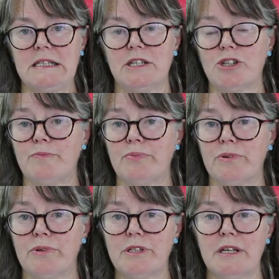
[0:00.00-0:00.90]
teach
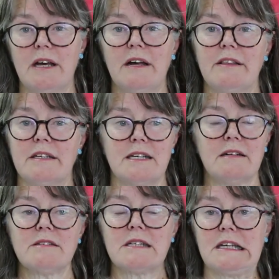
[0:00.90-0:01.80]
abroad, the
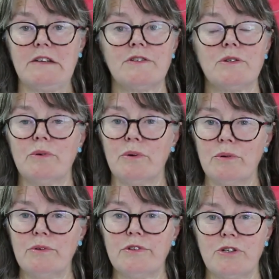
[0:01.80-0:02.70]
Delta gives you
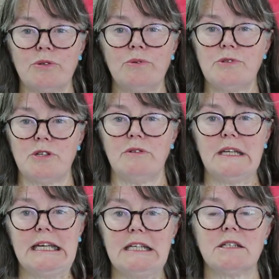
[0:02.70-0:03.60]
all the tools you
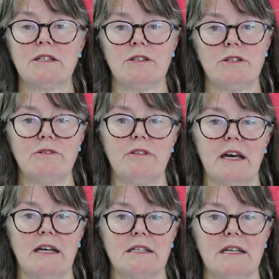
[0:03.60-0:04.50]
need to do
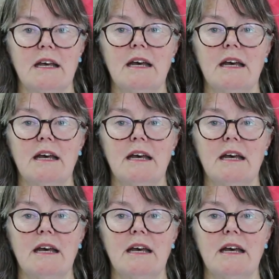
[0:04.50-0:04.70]
that,